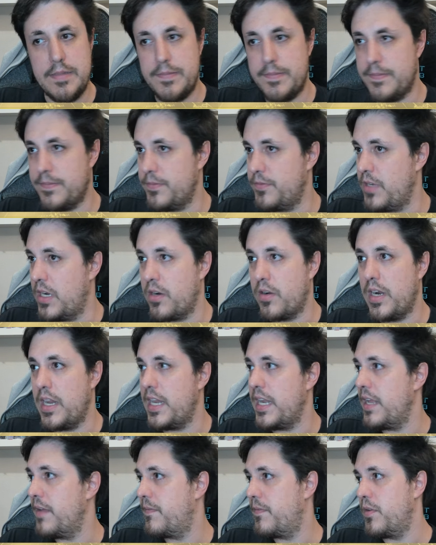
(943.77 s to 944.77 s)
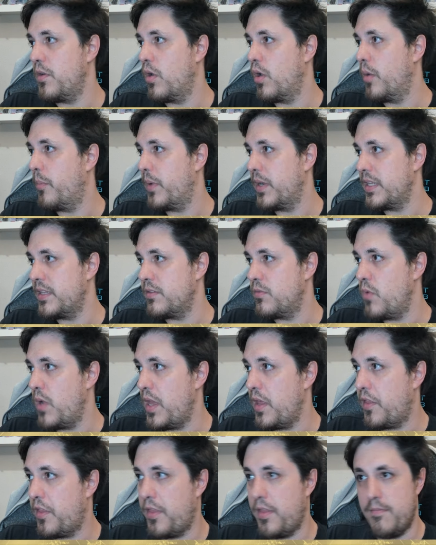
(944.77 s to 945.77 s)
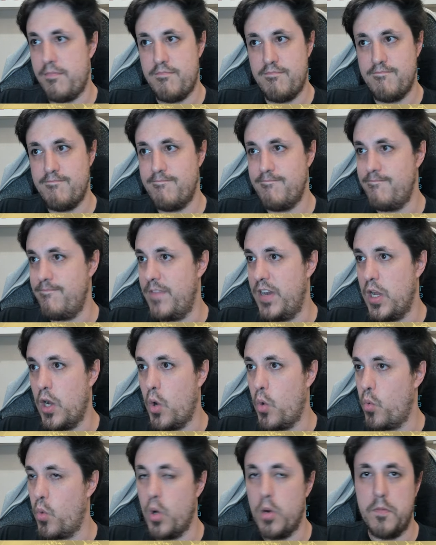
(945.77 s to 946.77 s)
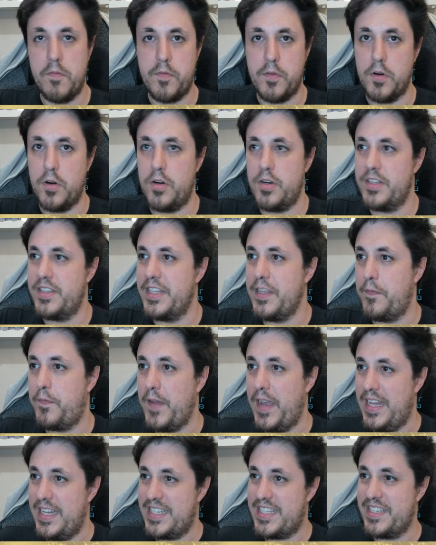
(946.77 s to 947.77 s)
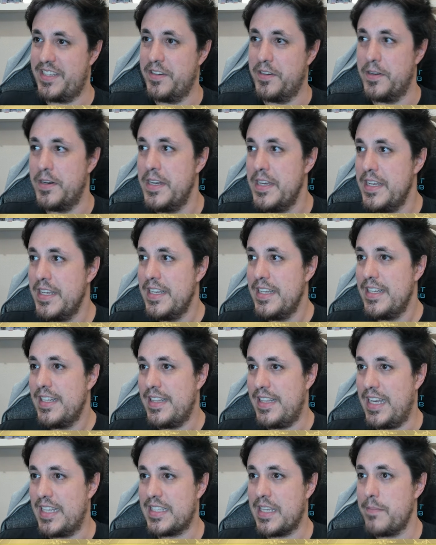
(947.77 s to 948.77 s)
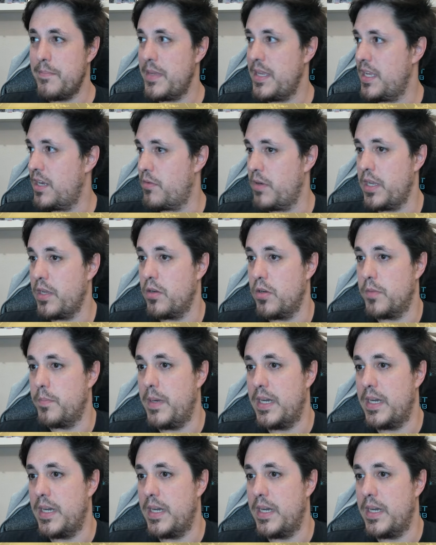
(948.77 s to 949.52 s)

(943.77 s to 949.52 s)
You're gonna leave your opponent with no room for defense, so that can be really good.